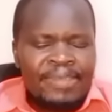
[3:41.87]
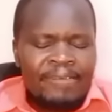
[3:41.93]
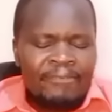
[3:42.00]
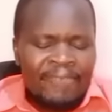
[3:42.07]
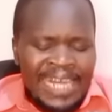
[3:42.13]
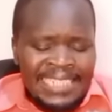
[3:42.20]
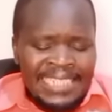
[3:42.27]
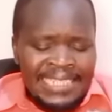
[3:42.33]

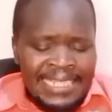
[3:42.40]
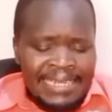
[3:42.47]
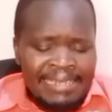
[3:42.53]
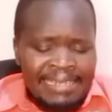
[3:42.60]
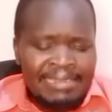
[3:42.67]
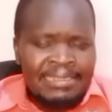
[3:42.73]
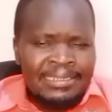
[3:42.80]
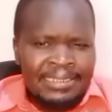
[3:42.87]
That
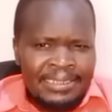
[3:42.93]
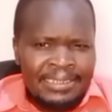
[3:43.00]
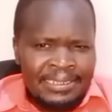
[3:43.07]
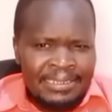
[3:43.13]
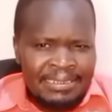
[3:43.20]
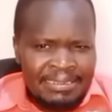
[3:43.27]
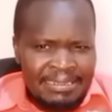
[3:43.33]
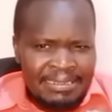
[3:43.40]

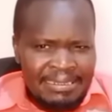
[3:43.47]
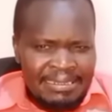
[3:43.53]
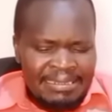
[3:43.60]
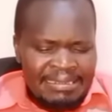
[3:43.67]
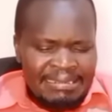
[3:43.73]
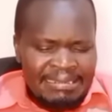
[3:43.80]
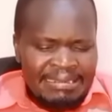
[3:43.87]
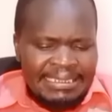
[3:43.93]
guilt
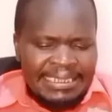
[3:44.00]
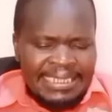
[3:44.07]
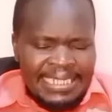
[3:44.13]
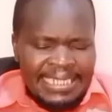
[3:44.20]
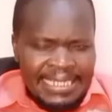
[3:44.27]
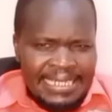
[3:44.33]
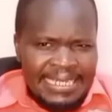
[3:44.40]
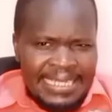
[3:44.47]

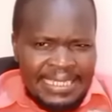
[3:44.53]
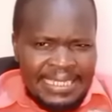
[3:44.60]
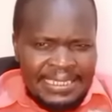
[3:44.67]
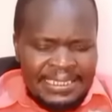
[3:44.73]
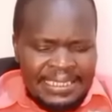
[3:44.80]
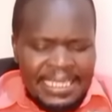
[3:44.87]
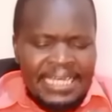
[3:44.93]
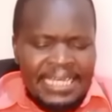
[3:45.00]
still
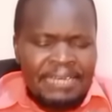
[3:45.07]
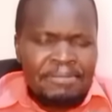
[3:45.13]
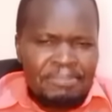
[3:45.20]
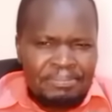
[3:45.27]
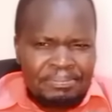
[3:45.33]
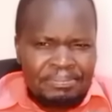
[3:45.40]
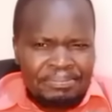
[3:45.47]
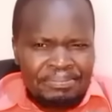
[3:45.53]
eats
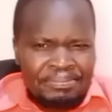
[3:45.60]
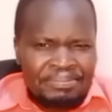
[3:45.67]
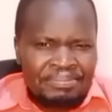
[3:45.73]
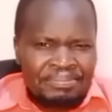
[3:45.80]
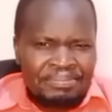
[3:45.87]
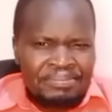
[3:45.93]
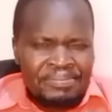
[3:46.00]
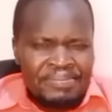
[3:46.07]
him.
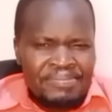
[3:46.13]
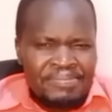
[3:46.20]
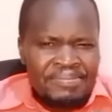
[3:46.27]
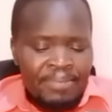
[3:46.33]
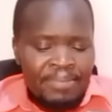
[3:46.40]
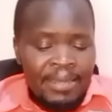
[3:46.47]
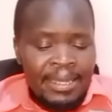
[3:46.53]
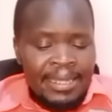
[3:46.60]

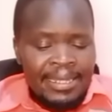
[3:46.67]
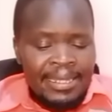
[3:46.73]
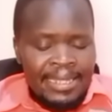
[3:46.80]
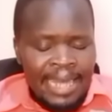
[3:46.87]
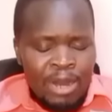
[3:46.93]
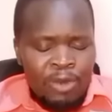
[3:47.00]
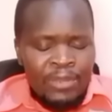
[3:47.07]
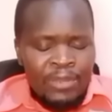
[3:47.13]

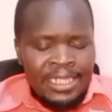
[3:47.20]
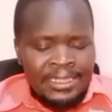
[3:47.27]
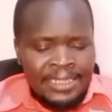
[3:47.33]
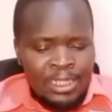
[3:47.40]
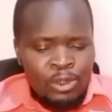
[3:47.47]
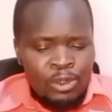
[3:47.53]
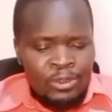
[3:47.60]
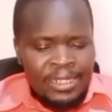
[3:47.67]
Now that
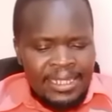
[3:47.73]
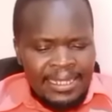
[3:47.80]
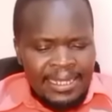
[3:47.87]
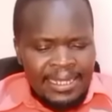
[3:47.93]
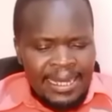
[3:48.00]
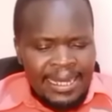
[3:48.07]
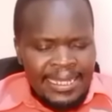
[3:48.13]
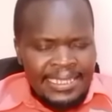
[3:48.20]
Raila
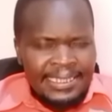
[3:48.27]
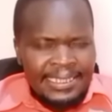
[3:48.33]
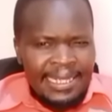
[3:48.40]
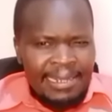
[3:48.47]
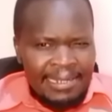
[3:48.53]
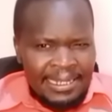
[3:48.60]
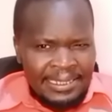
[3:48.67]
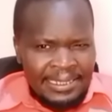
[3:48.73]
Odinga is
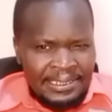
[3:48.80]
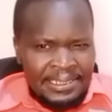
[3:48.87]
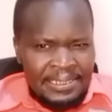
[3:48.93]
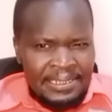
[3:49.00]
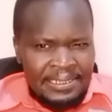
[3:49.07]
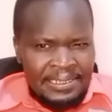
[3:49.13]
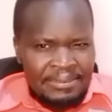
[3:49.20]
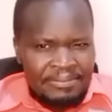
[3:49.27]

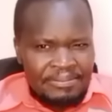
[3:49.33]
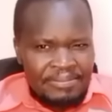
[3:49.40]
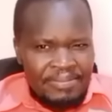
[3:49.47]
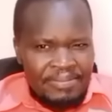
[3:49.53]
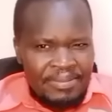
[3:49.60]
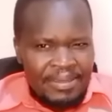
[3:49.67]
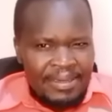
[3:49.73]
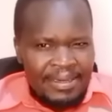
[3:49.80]
allegedly
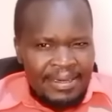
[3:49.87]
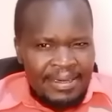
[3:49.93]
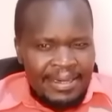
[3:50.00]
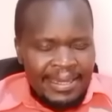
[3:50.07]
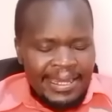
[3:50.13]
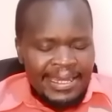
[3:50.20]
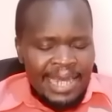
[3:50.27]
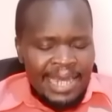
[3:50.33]

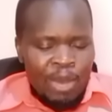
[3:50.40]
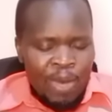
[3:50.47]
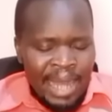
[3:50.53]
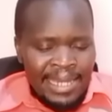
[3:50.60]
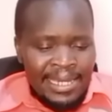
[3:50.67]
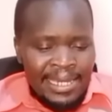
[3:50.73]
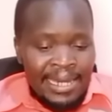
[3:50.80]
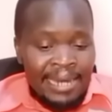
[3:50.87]
in a
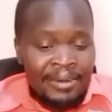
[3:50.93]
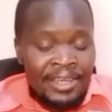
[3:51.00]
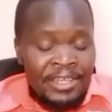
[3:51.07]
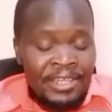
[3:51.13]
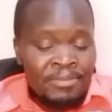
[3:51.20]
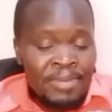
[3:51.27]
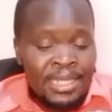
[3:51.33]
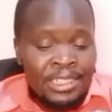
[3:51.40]
working
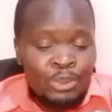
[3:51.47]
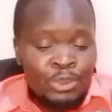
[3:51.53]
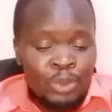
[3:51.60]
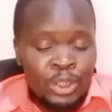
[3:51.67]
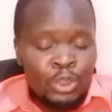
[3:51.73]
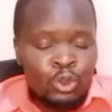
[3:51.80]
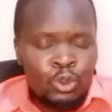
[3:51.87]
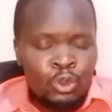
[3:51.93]
arrangement
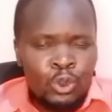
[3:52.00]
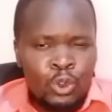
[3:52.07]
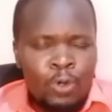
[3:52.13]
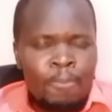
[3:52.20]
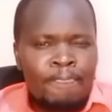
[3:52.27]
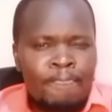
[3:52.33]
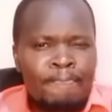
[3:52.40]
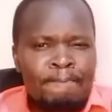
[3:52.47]
with Ruto,